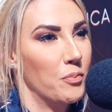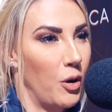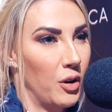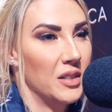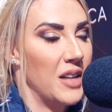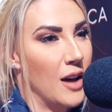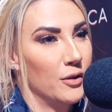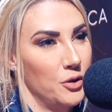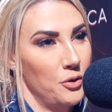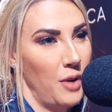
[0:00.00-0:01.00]
broke it
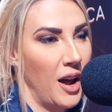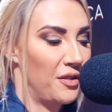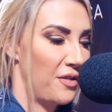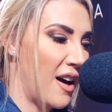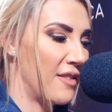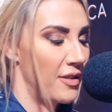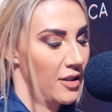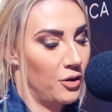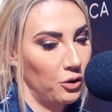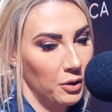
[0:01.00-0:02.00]
down to, right? 5 and
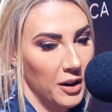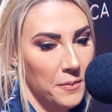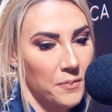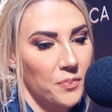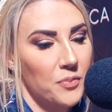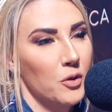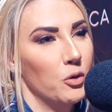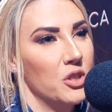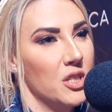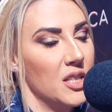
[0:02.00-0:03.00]
then 3,
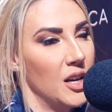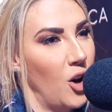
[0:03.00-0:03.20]
which is the